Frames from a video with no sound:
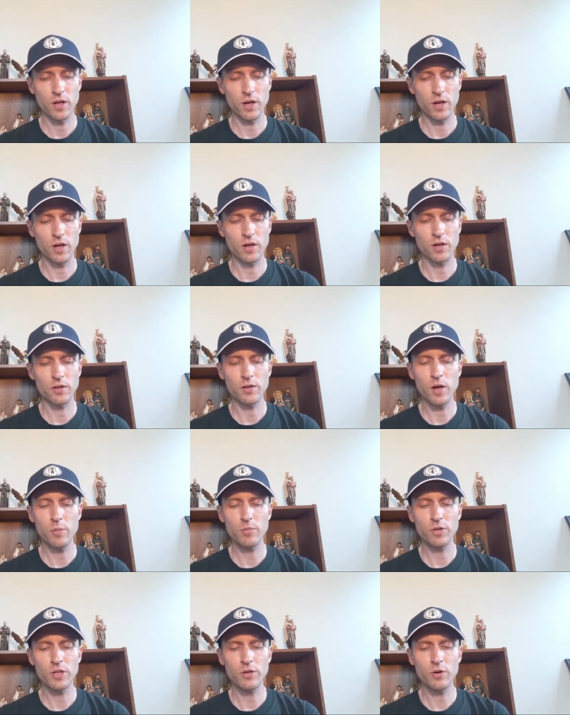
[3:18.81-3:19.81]
a
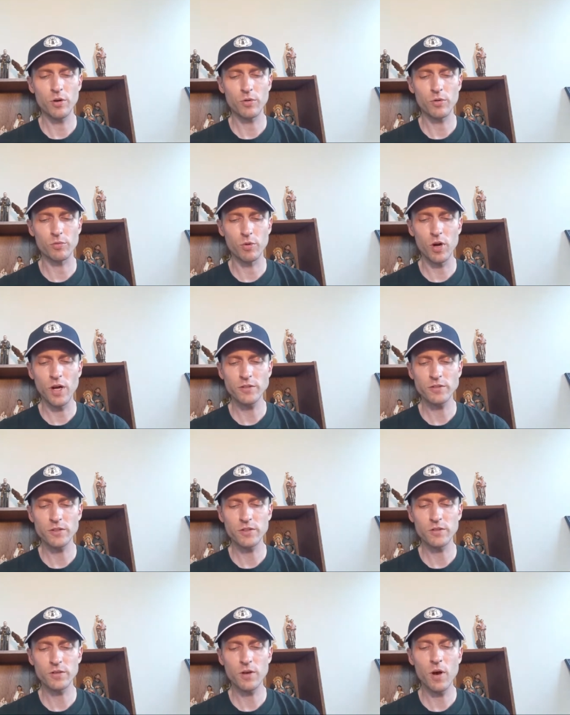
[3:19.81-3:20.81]
company called
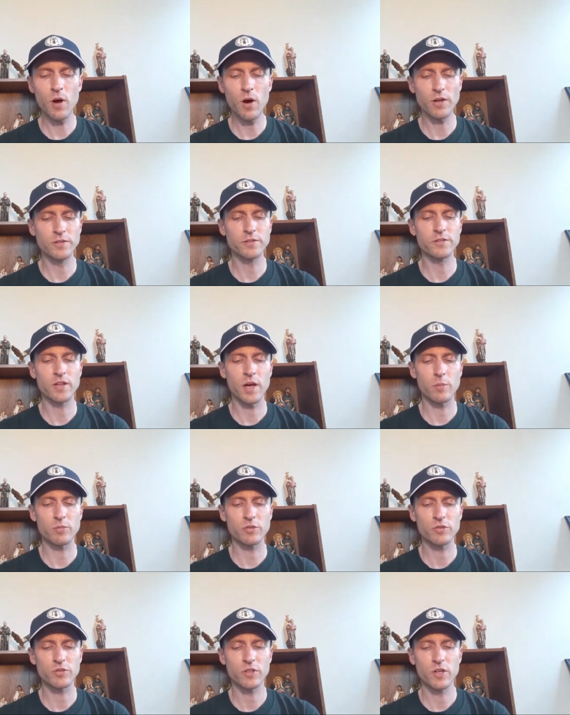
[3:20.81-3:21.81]
Rotten
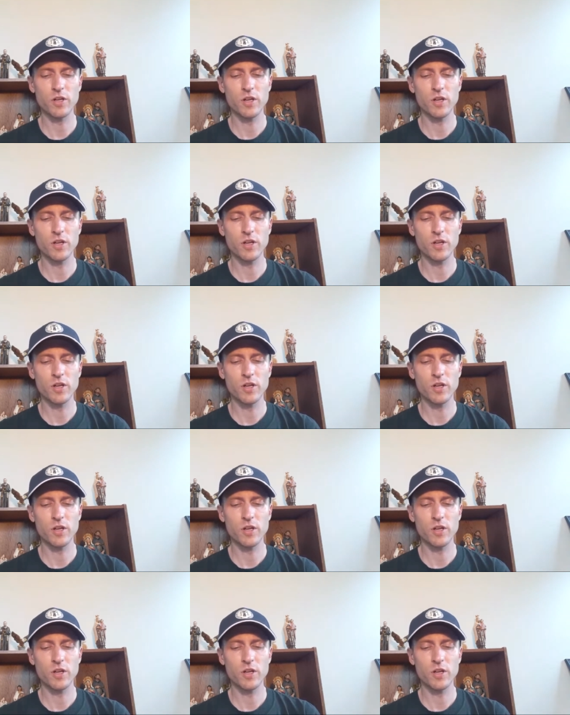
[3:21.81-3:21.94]
Concepts.